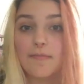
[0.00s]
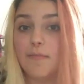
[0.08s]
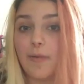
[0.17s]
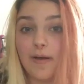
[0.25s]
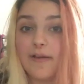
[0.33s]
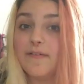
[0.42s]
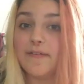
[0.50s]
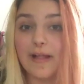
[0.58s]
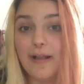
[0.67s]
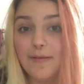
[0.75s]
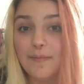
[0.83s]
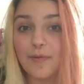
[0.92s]
might have
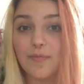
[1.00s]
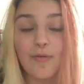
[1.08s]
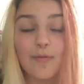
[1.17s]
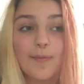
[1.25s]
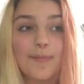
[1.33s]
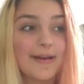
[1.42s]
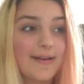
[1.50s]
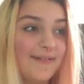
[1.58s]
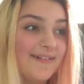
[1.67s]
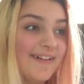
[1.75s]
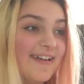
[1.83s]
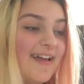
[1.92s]
helped, probably not.